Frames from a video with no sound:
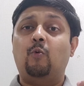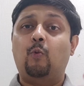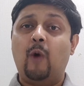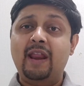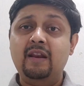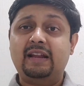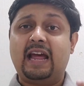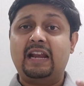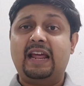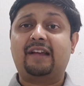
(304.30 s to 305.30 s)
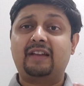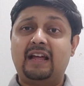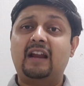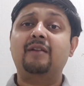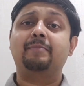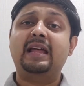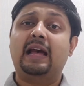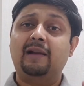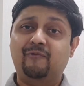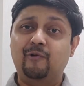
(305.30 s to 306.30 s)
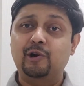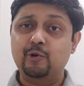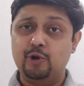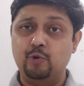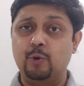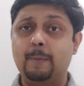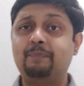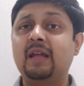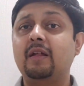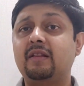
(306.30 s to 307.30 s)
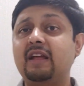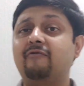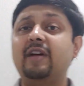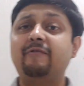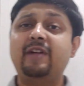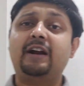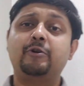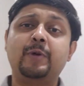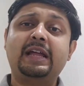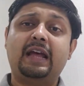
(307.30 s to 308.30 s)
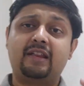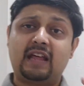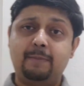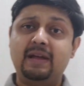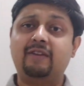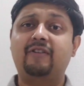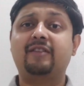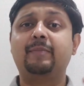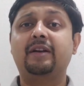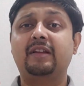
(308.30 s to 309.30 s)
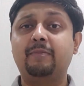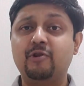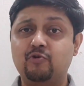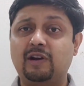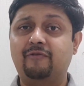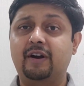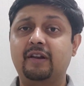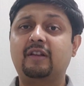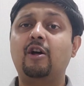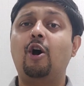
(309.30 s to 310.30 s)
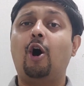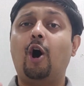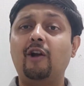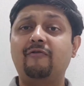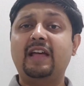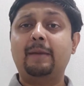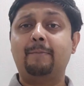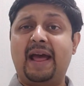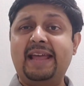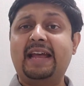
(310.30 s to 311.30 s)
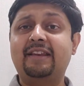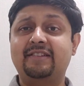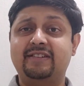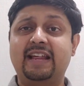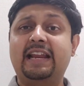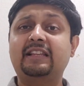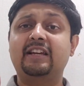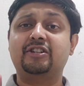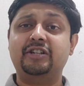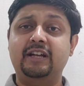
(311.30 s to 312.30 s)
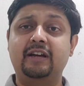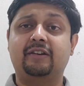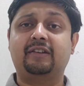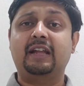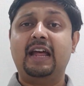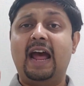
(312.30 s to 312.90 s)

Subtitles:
when can XIRR be helpful to you. See, when we are doing SIP investments in mutual funds, or we are buying and selling the shares